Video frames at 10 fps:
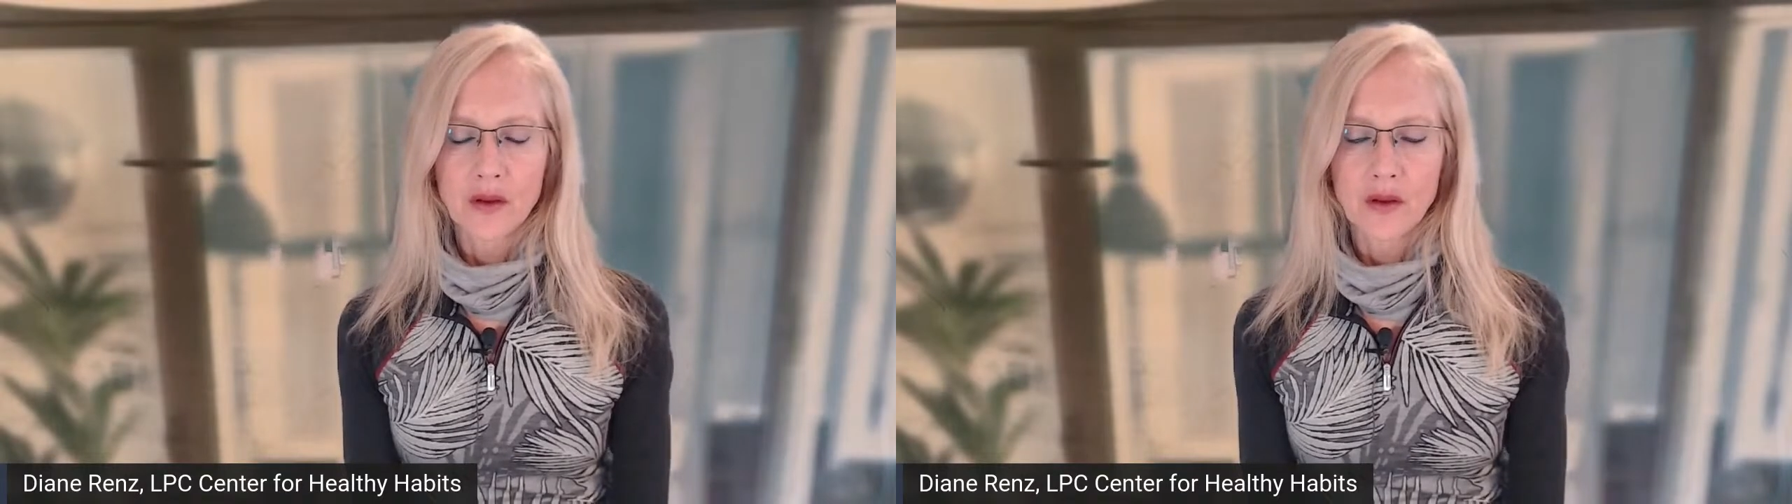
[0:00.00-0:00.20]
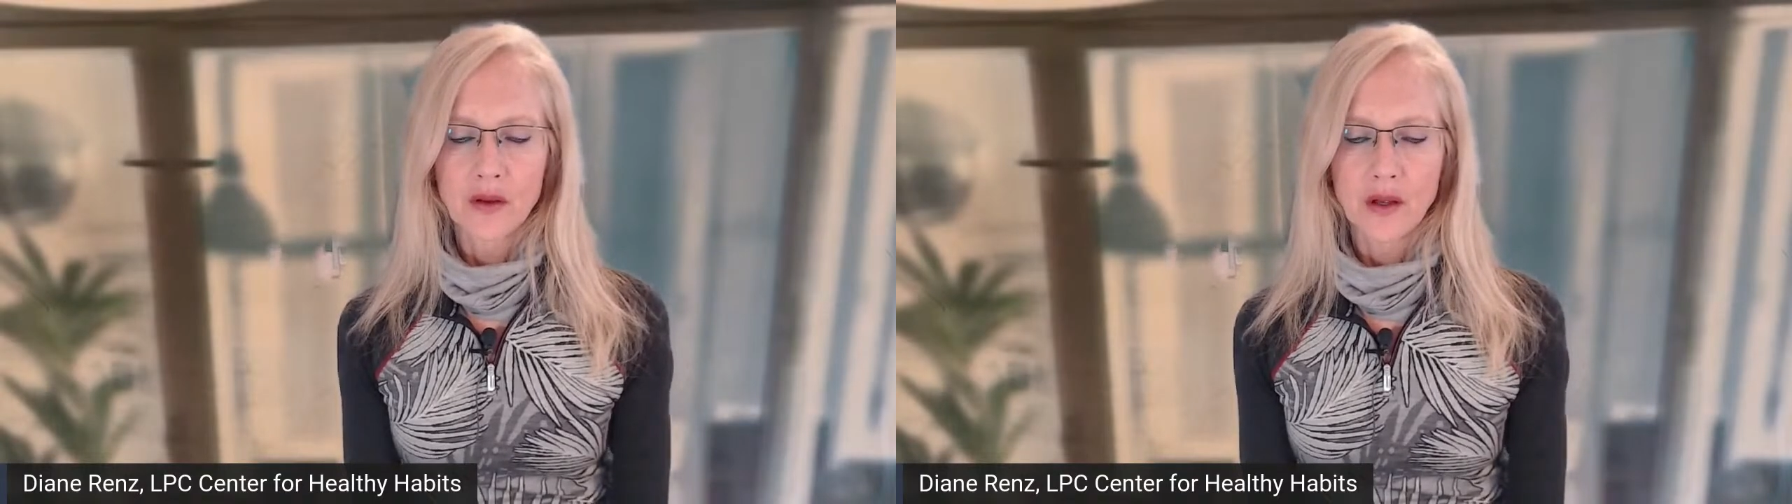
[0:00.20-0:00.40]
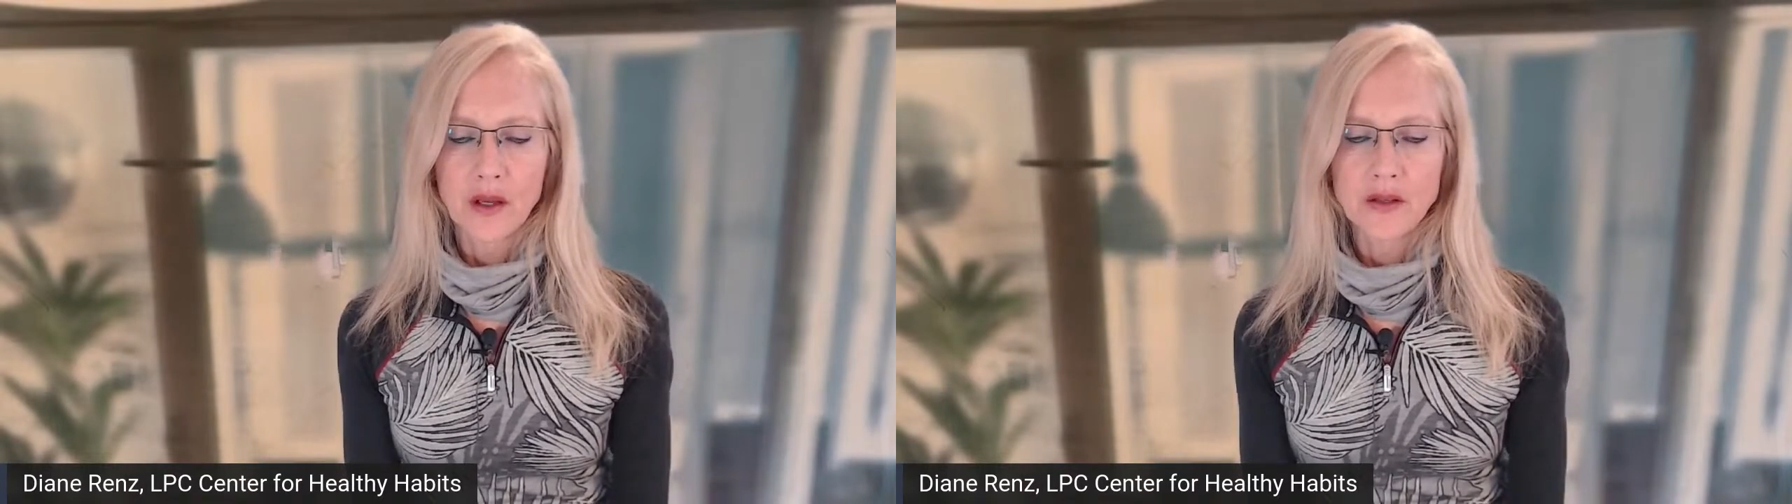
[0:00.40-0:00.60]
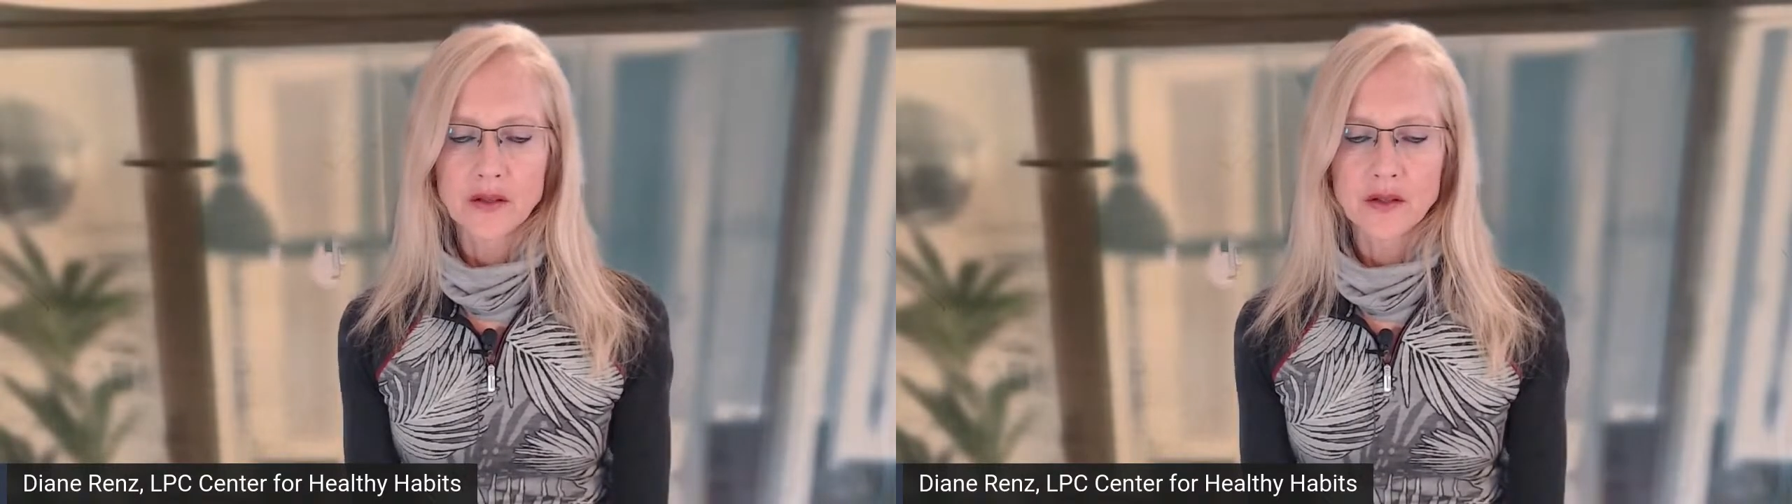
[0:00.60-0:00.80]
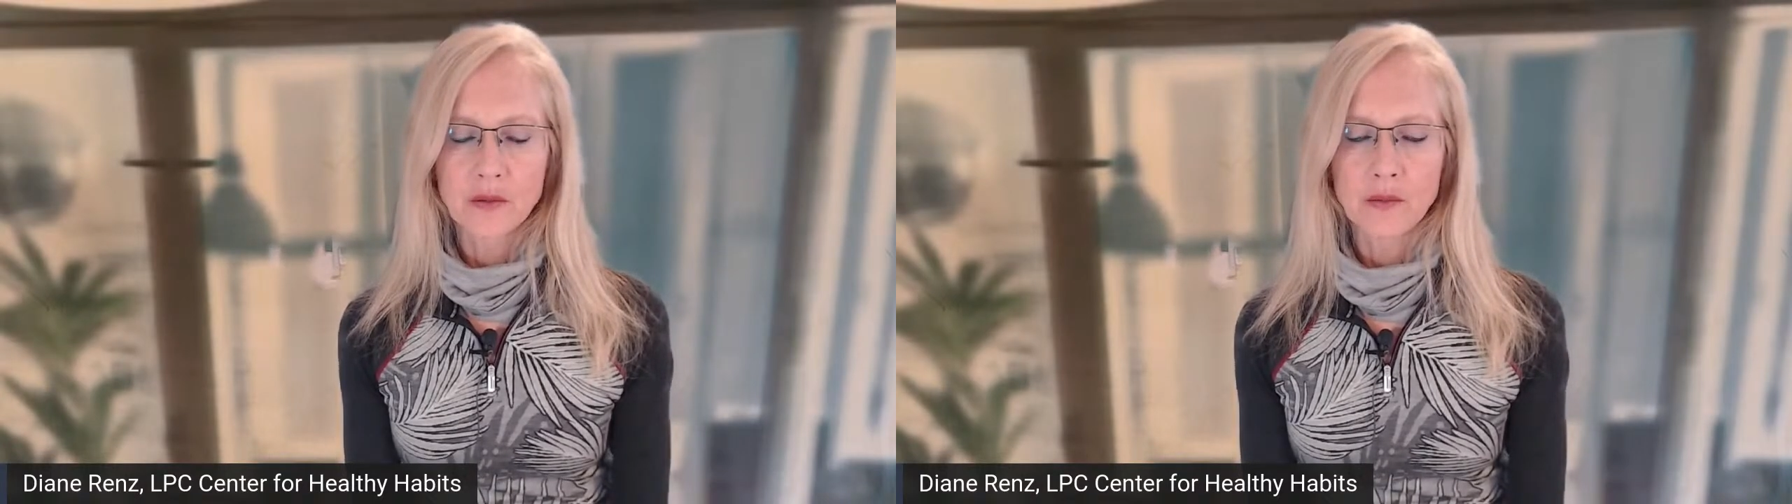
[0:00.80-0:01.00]

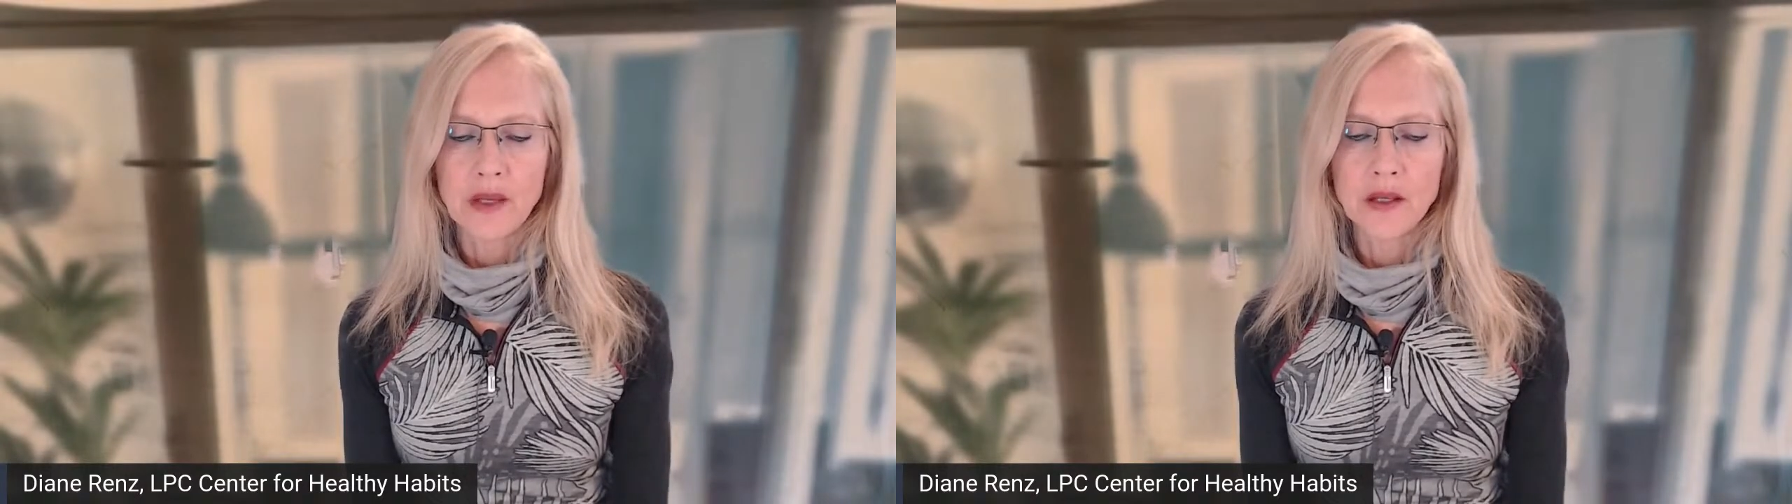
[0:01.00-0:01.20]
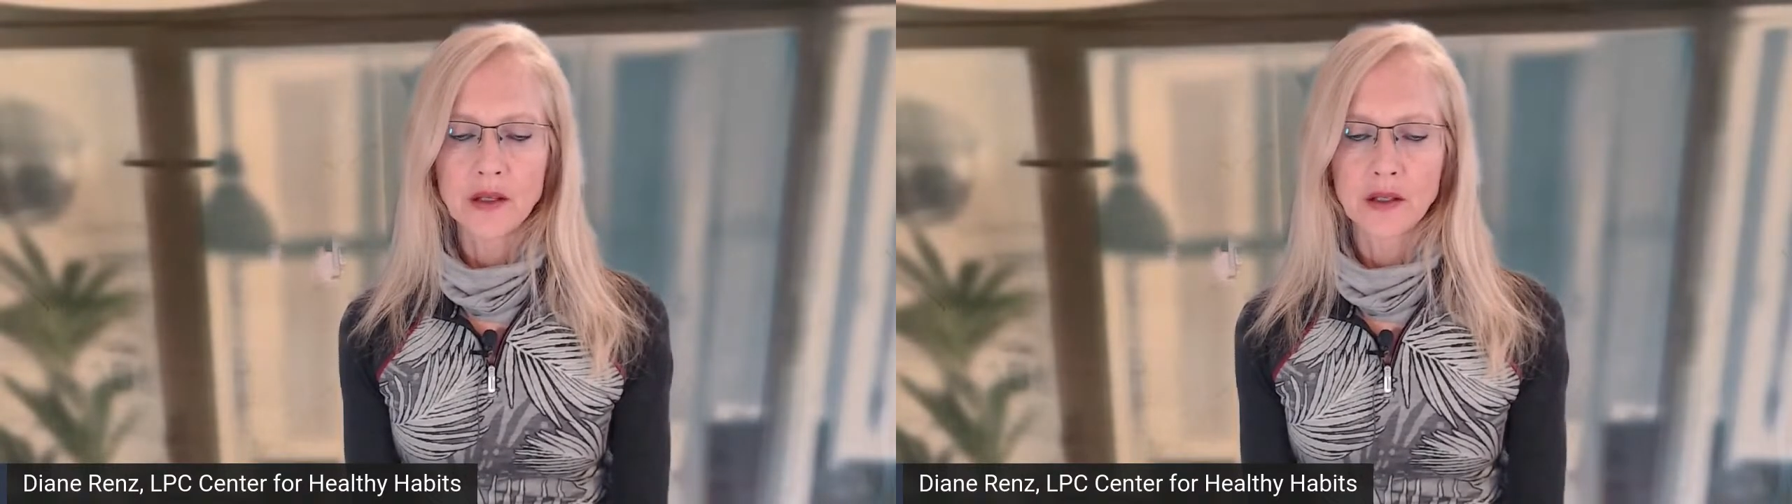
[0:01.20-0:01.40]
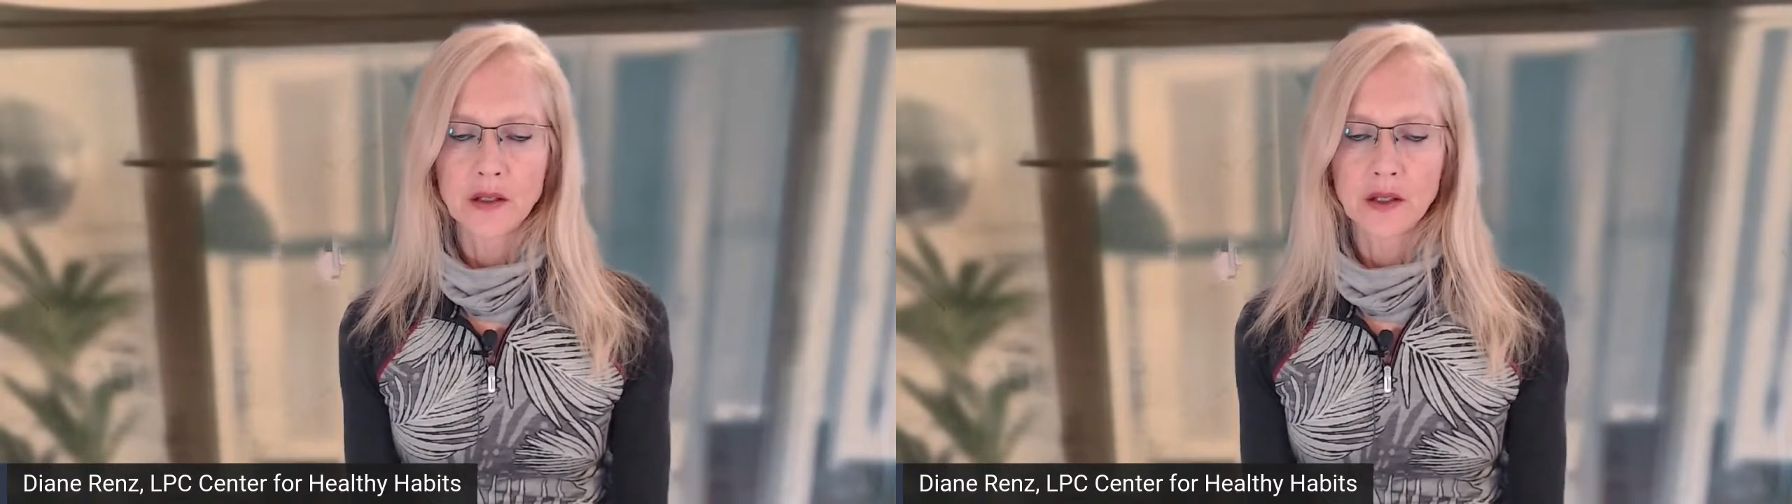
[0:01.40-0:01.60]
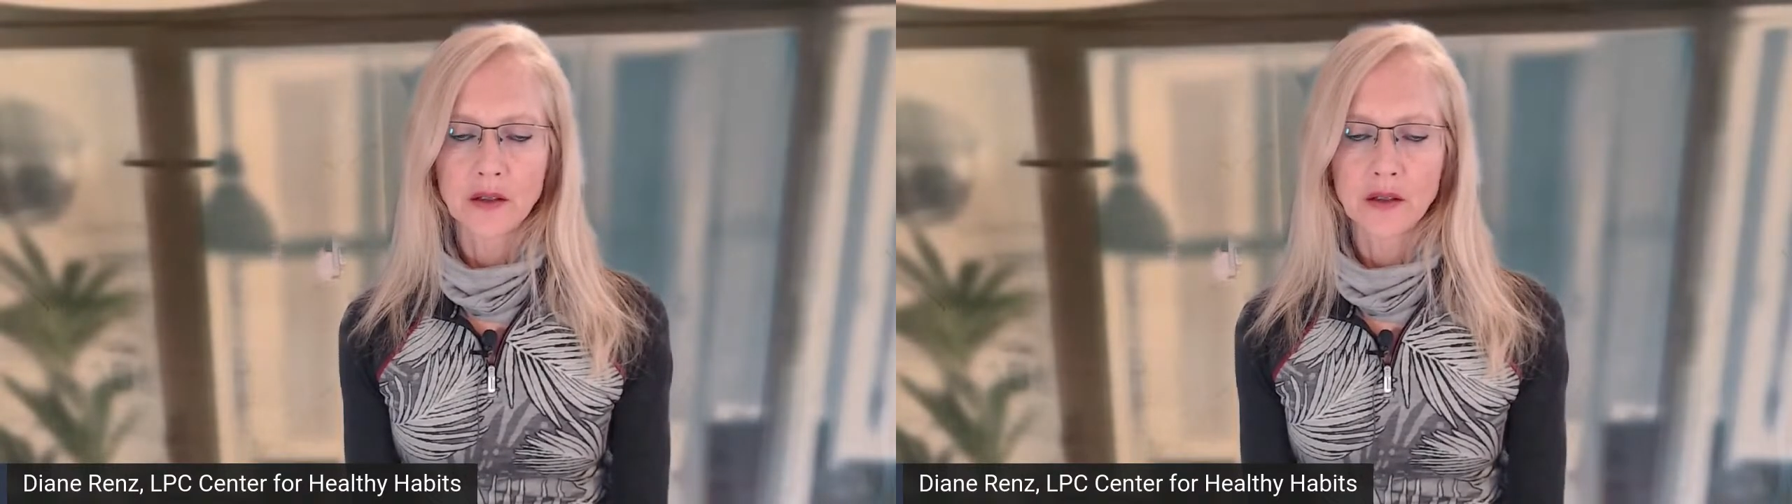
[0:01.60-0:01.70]
intermingling,